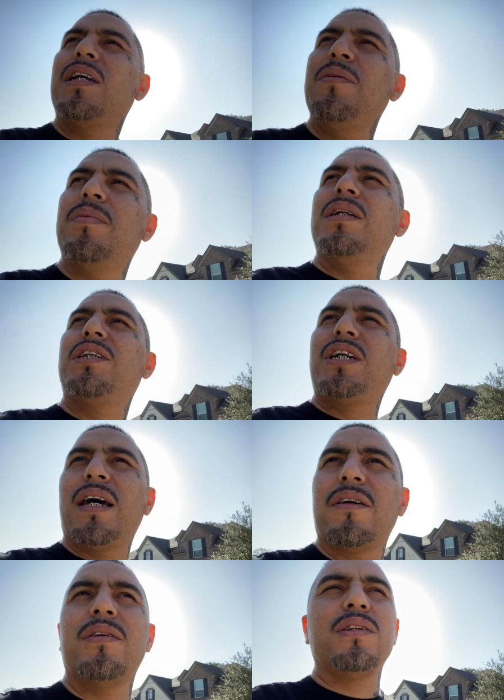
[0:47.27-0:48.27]
keeping this
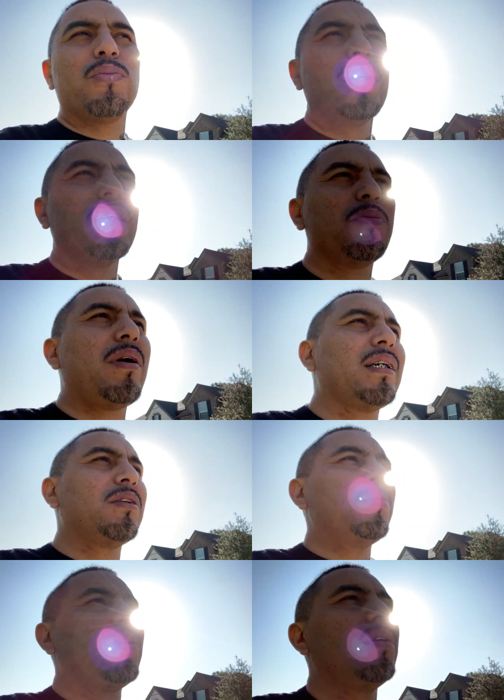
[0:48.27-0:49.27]
channel as real as
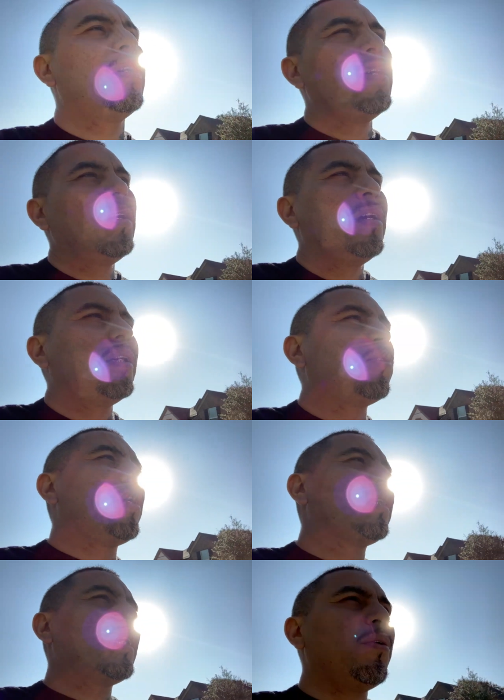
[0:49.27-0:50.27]
possible. So
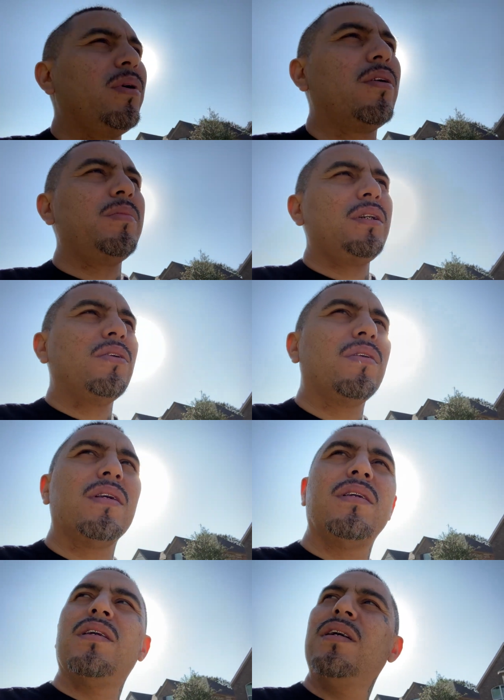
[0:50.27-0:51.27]
I say we don't be
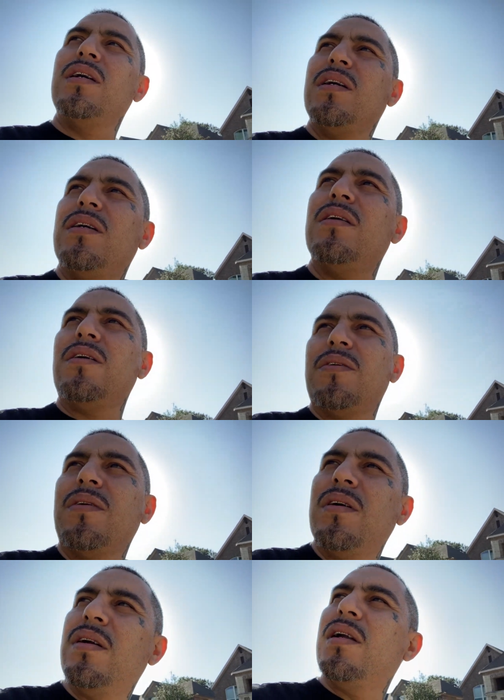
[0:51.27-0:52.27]
doing, you
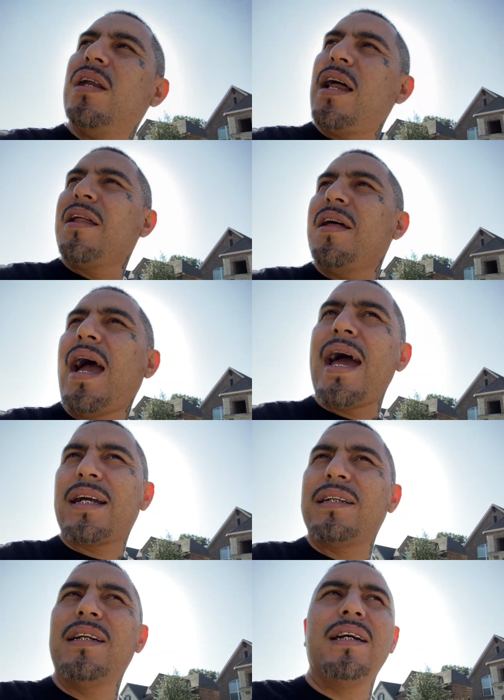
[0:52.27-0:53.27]
know, a lot of the
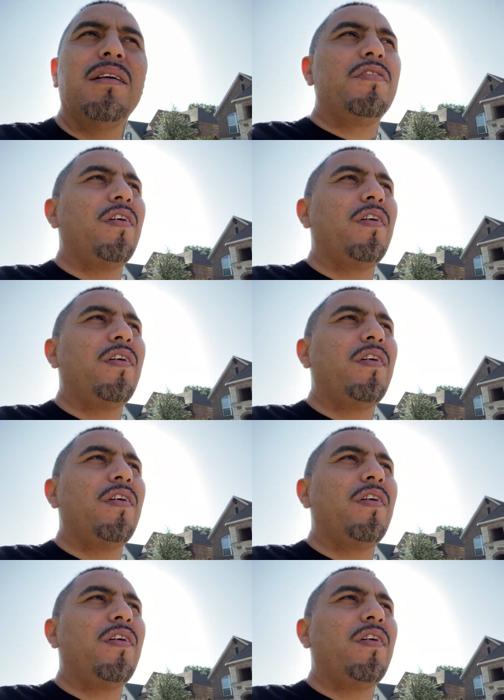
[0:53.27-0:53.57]
acting and